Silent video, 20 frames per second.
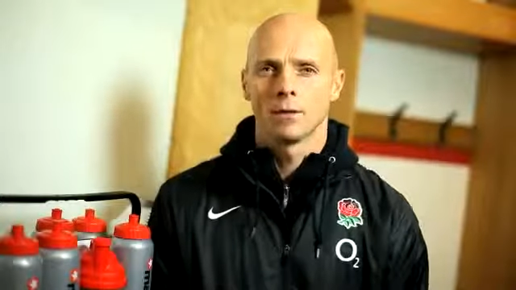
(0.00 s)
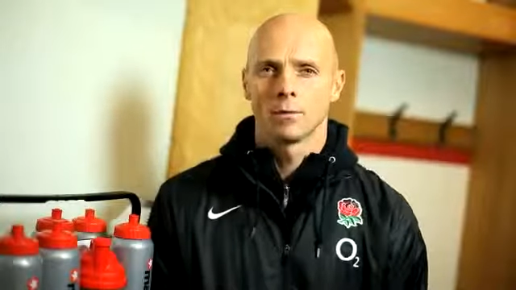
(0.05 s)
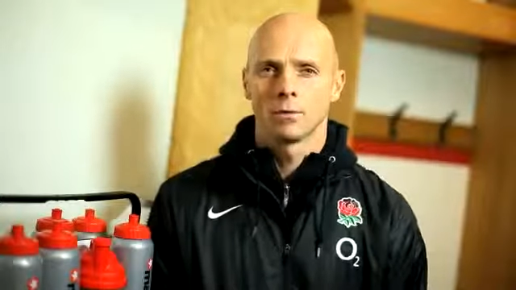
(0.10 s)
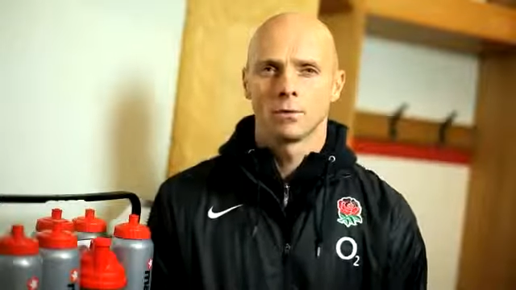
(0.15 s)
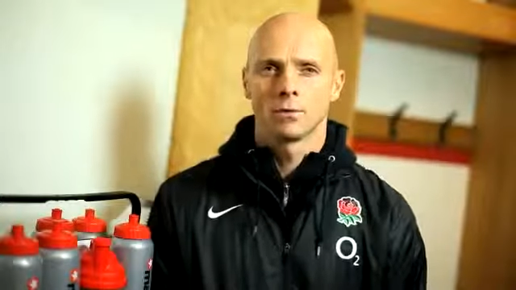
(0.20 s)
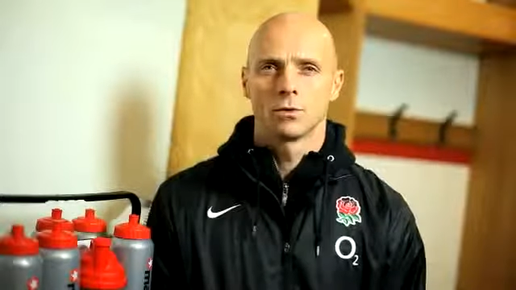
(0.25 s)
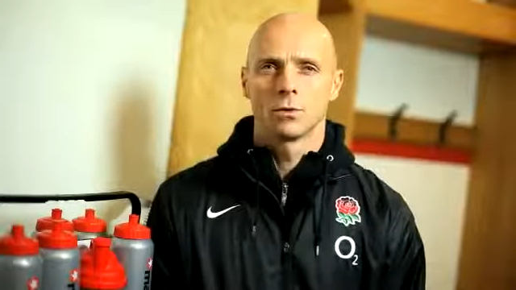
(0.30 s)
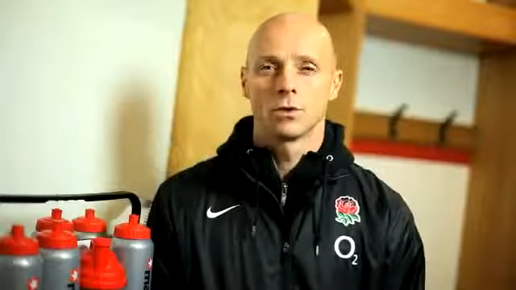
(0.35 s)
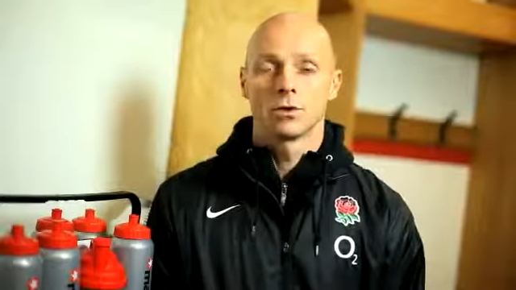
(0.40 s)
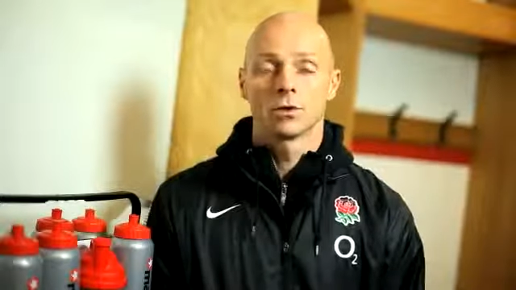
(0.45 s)

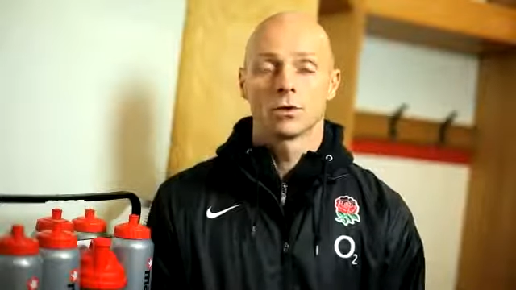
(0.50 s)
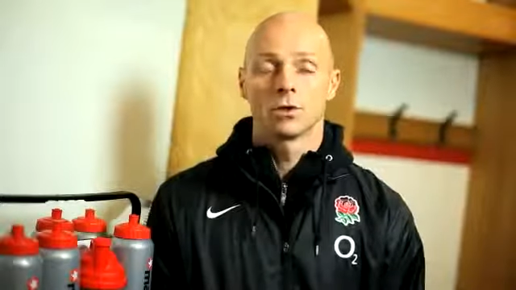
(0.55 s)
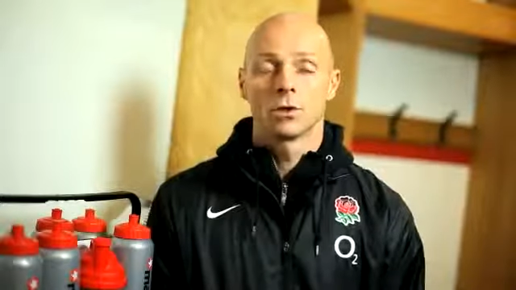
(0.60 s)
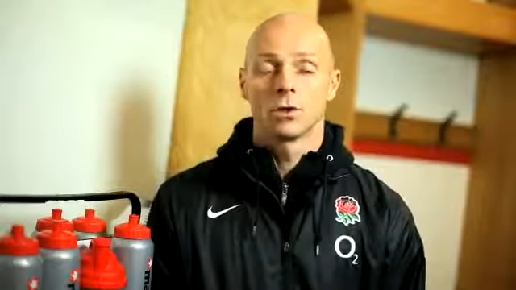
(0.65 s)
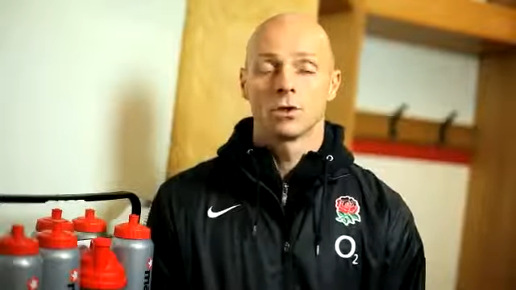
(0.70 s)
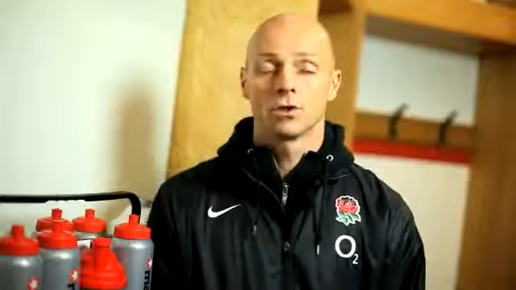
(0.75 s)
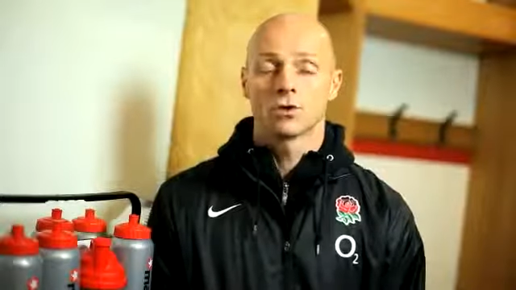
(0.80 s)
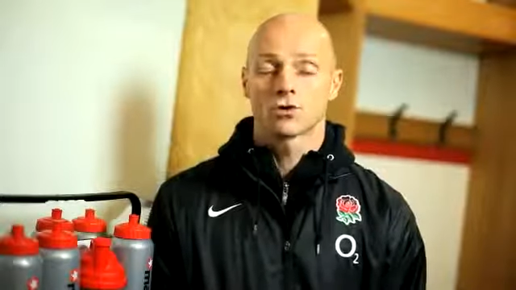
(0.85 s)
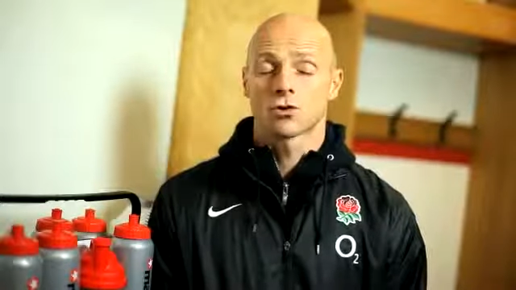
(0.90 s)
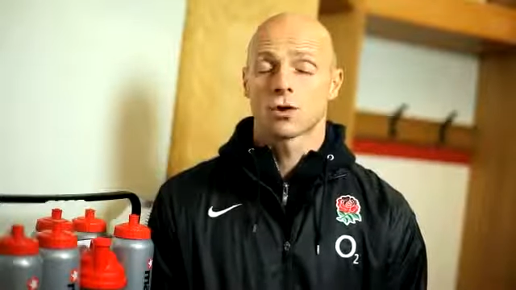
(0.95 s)
when all your,
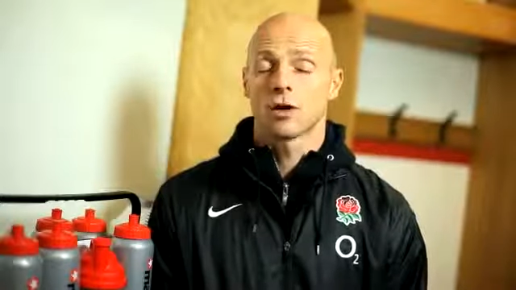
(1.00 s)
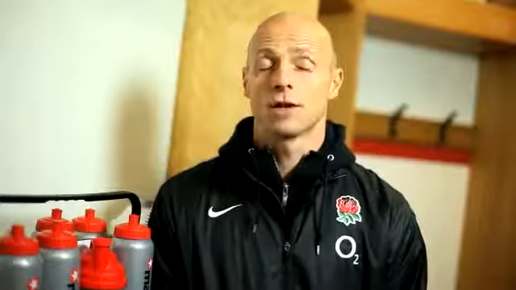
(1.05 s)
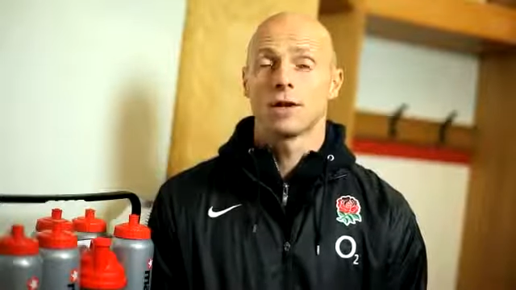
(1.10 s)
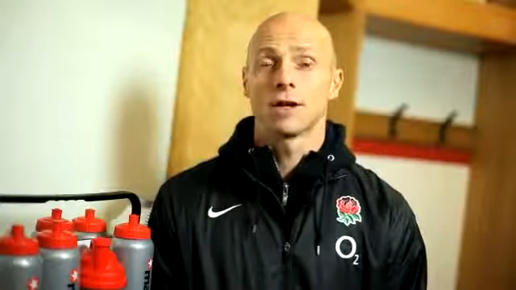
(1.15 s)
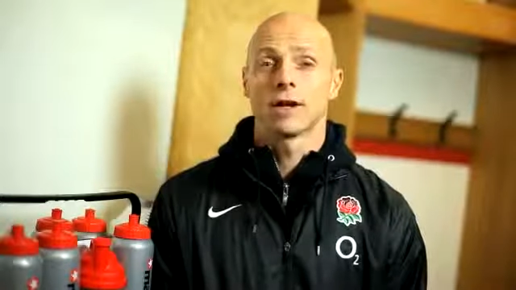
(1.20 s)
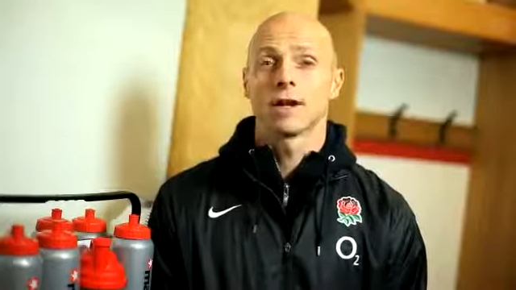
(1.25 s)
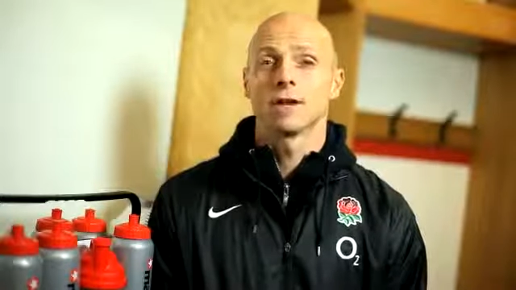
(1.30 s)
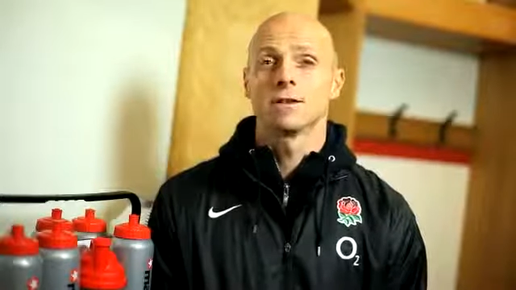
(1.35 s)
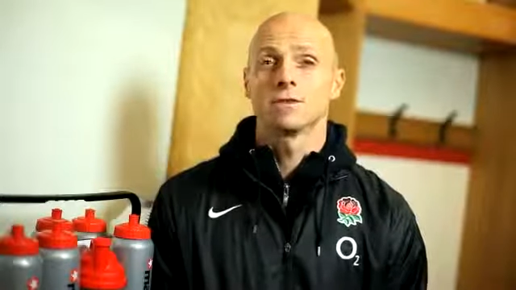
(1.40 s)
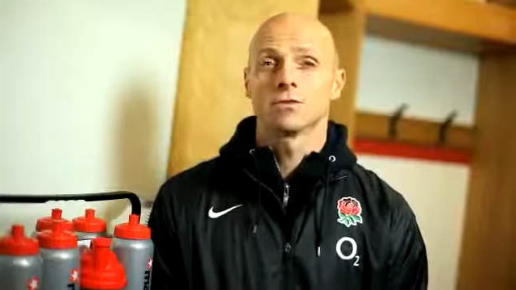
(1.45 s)
your
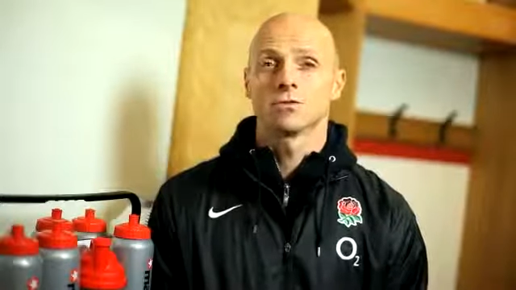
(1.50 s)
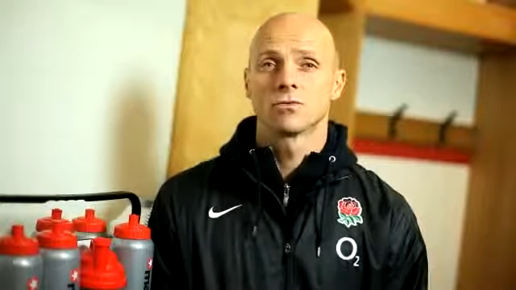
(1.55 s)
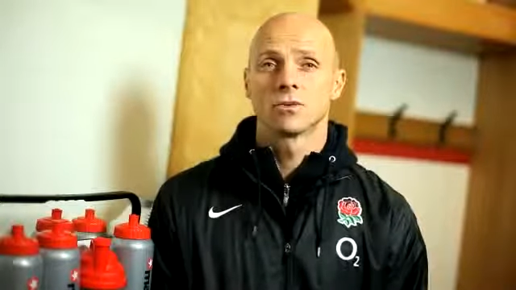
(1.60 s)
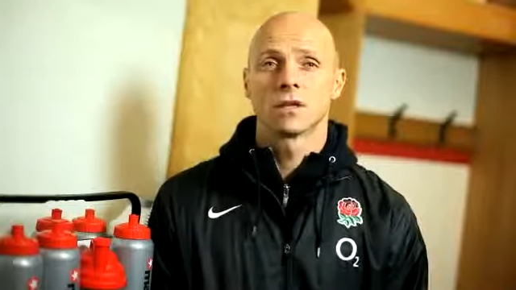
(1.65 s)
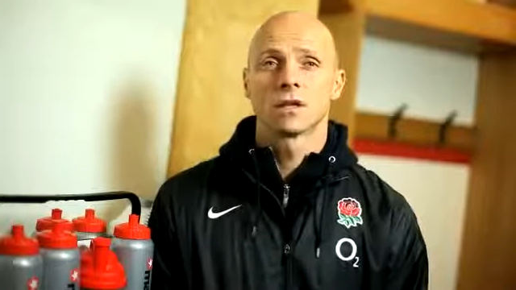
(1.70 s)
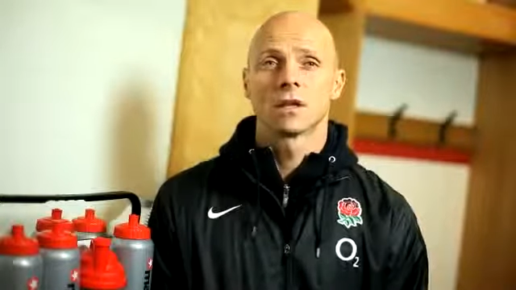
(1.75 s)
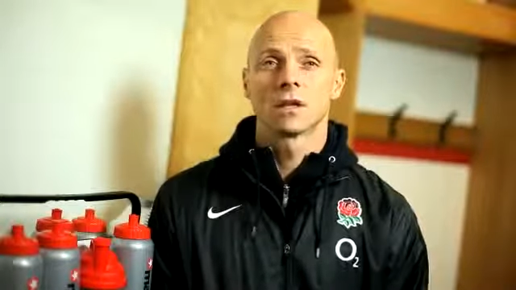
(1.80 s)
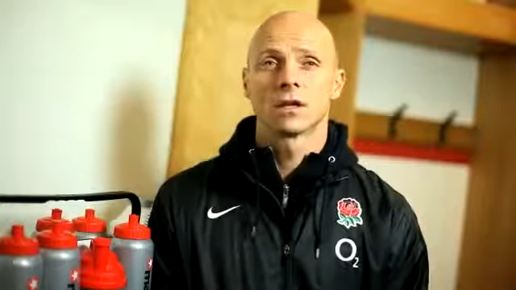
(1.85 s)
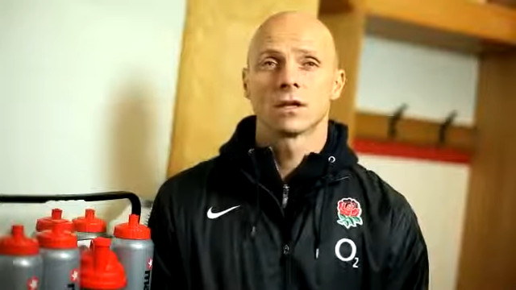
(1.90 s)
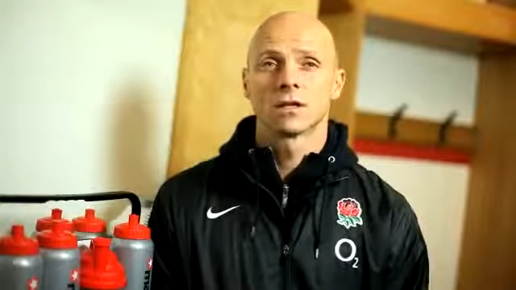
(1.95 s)
training gains are
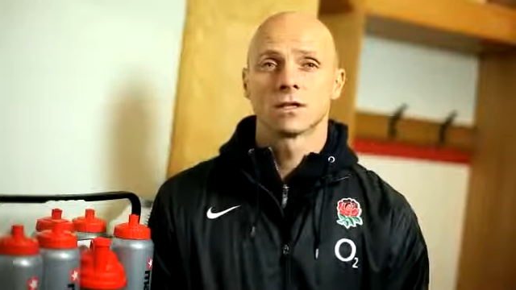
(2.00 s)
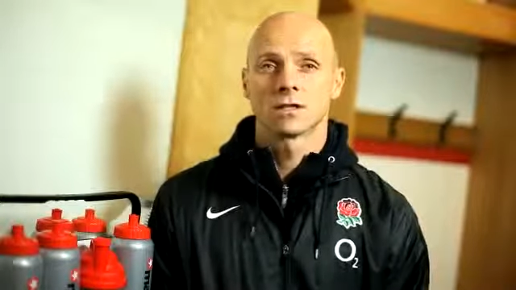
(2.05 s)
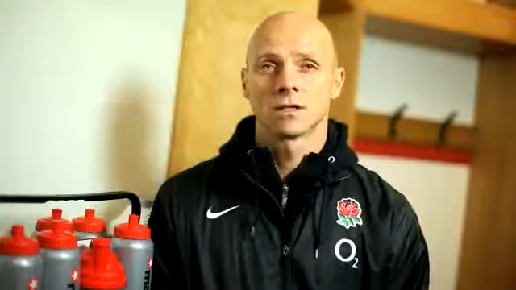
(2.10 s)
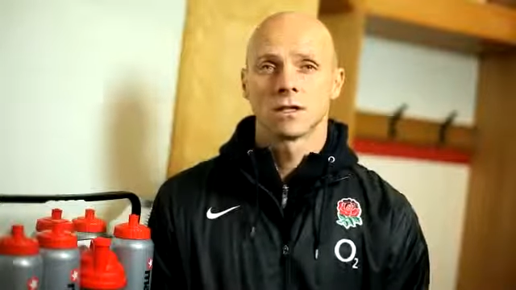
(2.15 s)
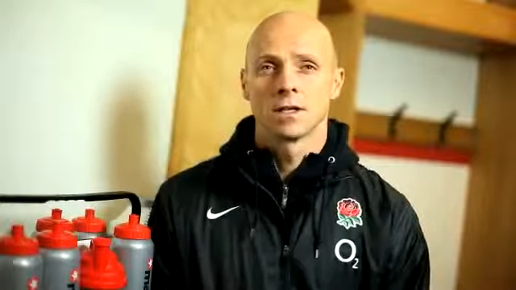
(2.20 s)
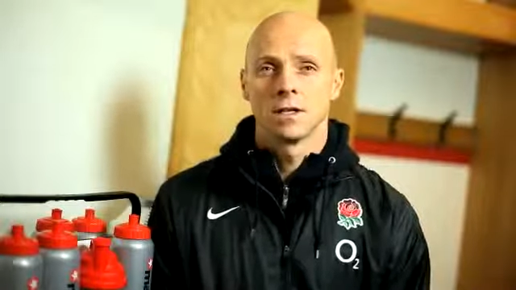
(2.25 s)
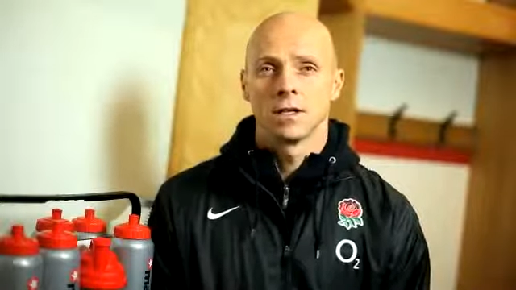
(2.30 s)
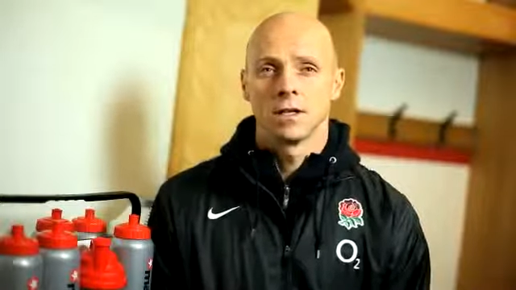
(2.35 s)
realised.